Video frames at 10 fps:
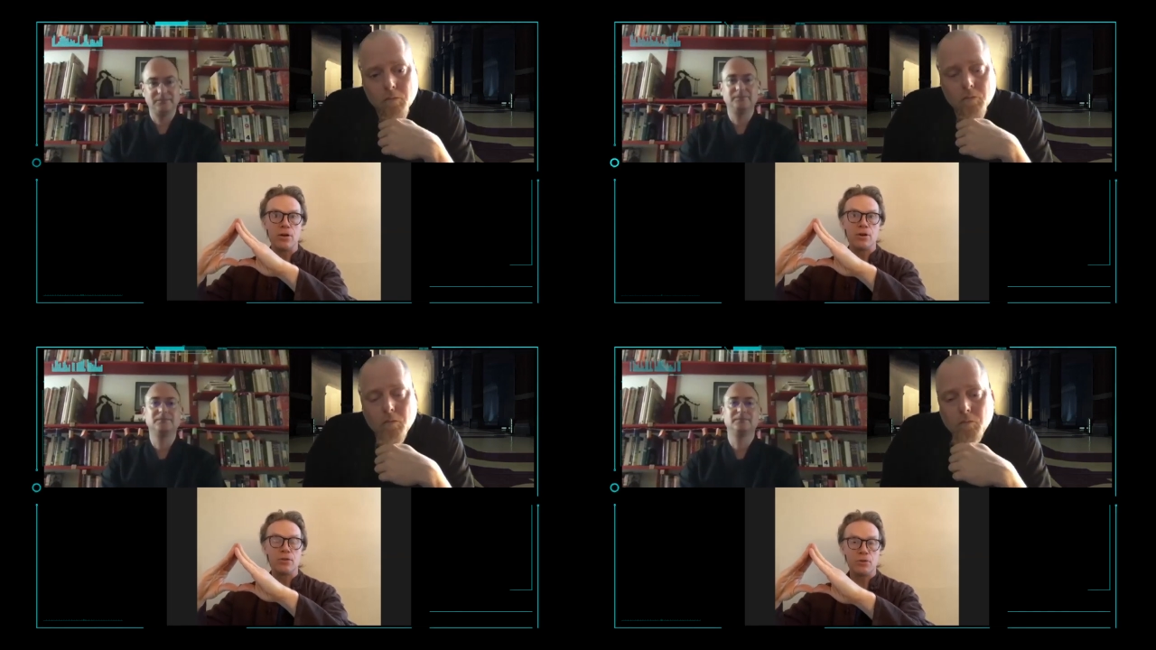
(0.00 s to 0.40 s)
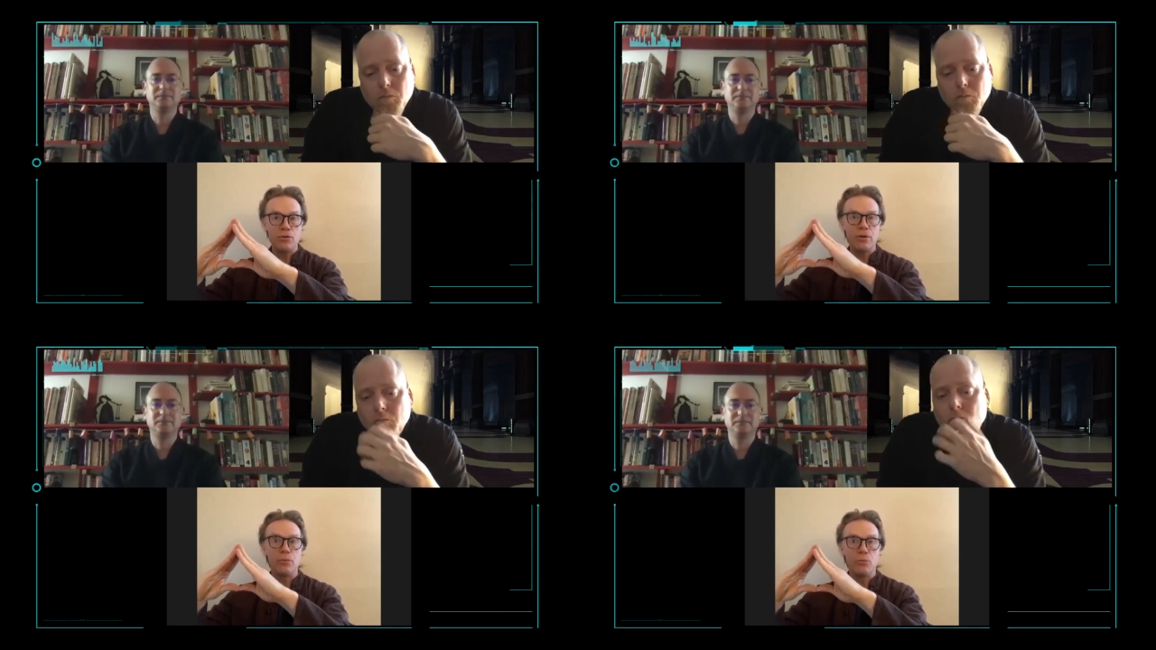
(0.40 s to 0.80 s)
Speaker 1: so you
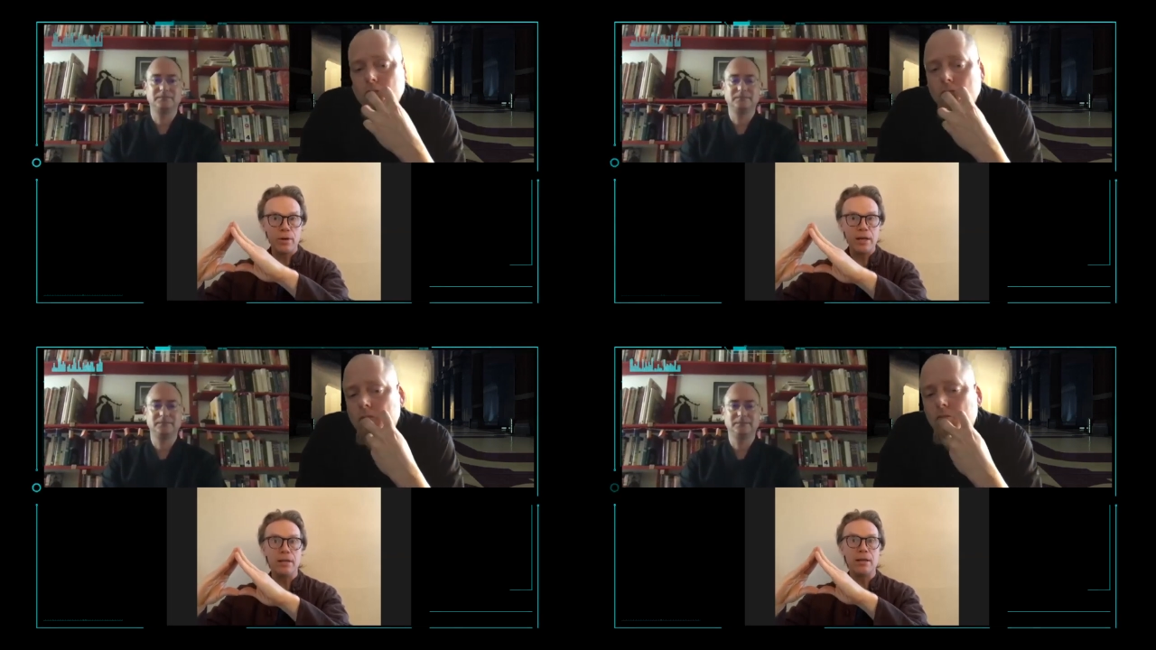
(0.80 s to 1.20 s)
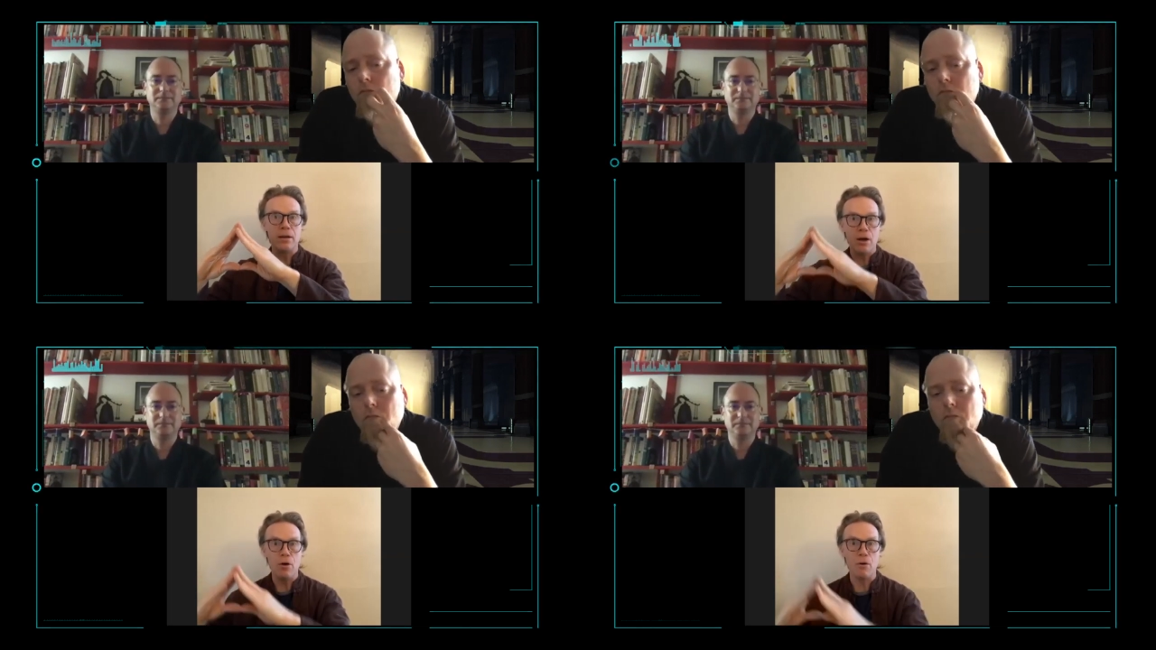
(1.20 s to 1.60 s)
can really
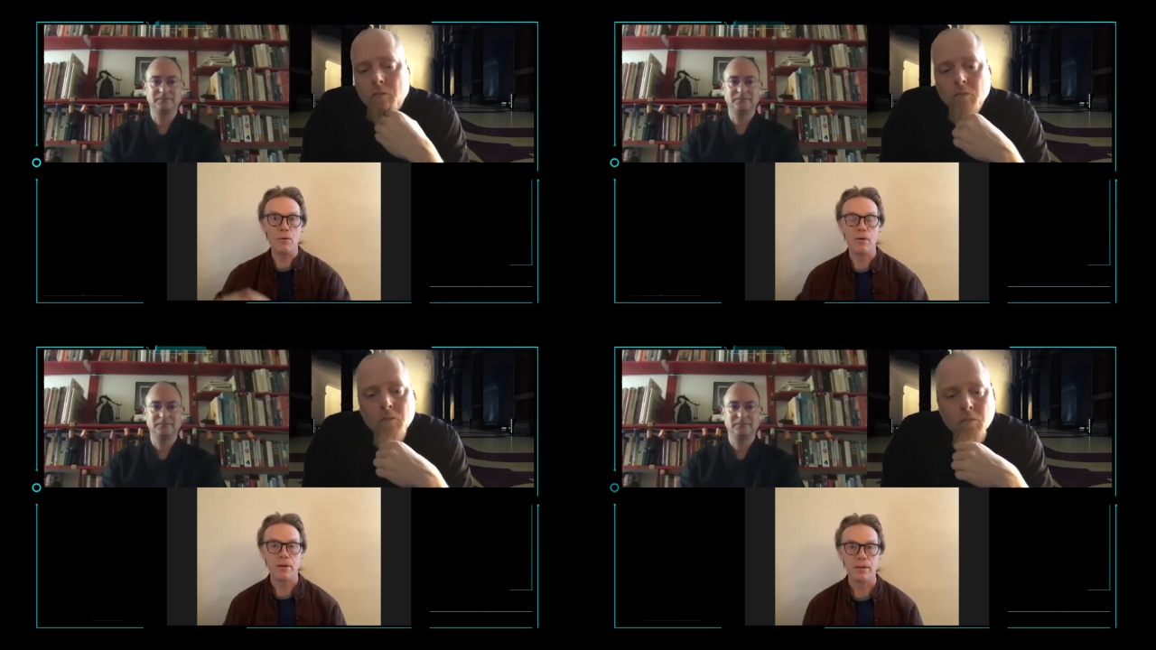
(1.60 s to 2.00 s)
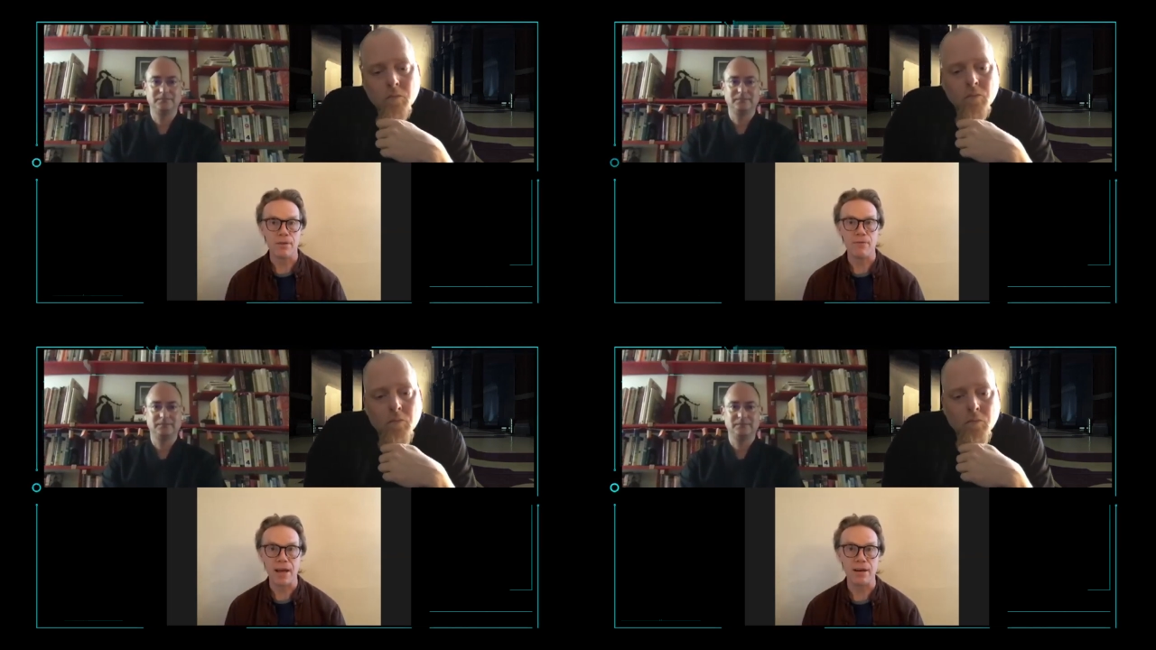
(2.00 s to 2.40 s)
know the
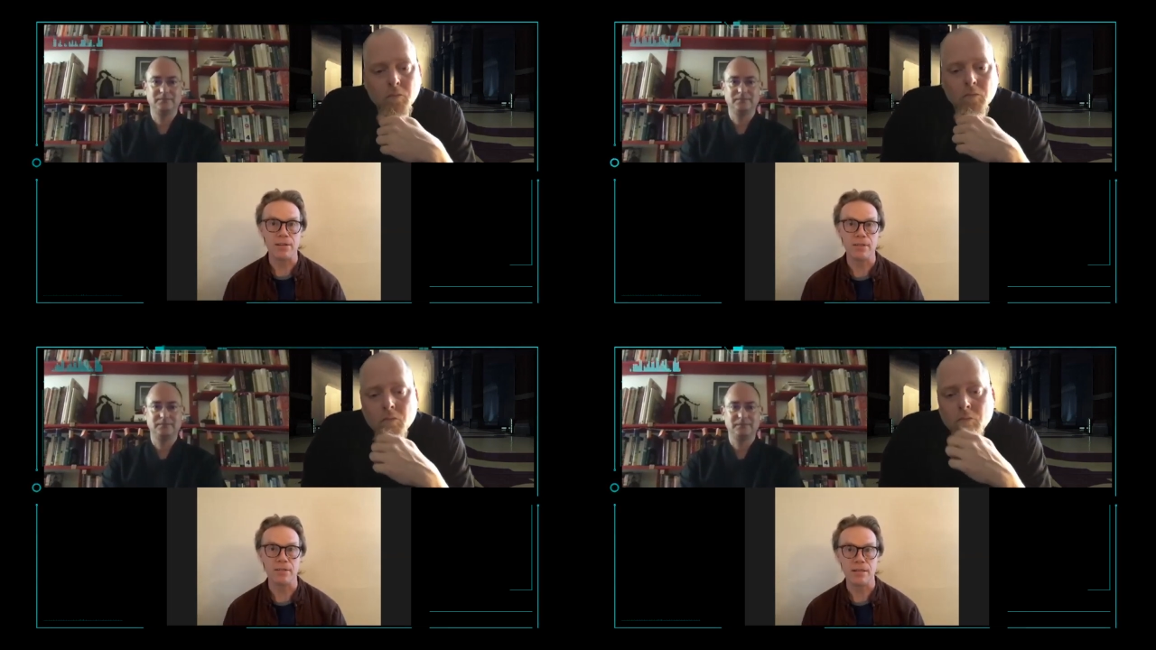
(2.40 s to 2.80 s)
advantages and